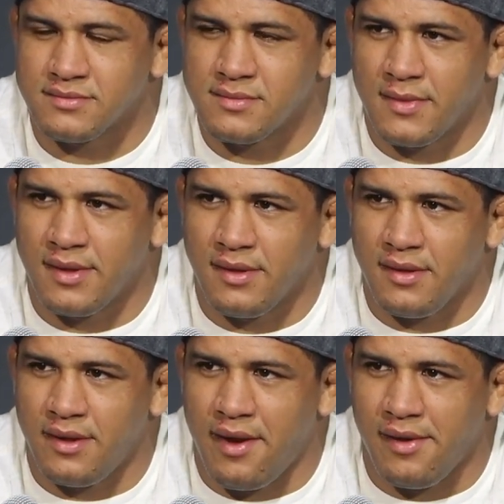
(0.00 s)
and it
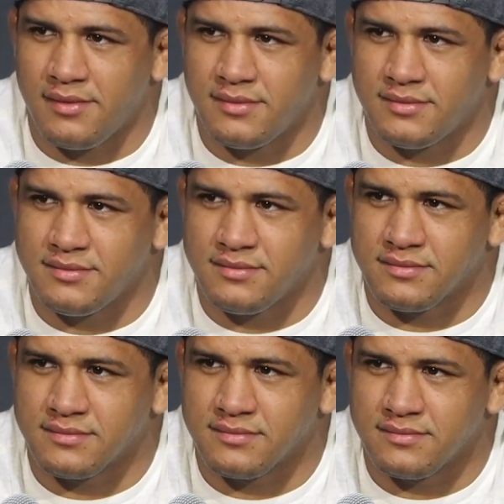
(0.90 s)
just you just
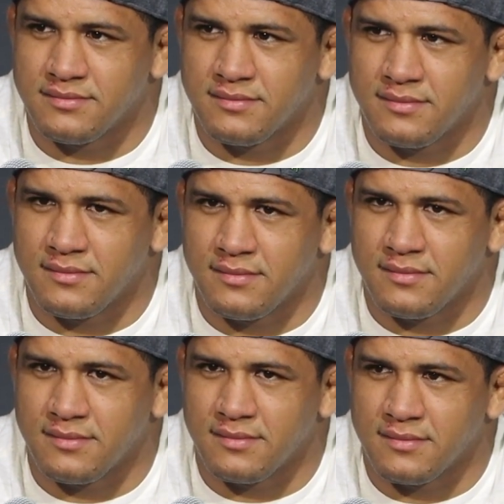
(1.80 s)
were a household name
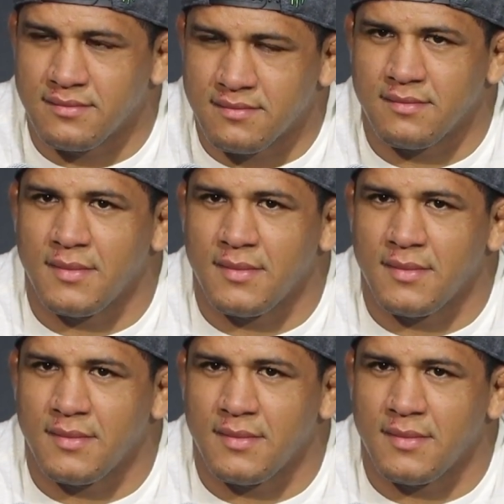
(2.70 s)
even further.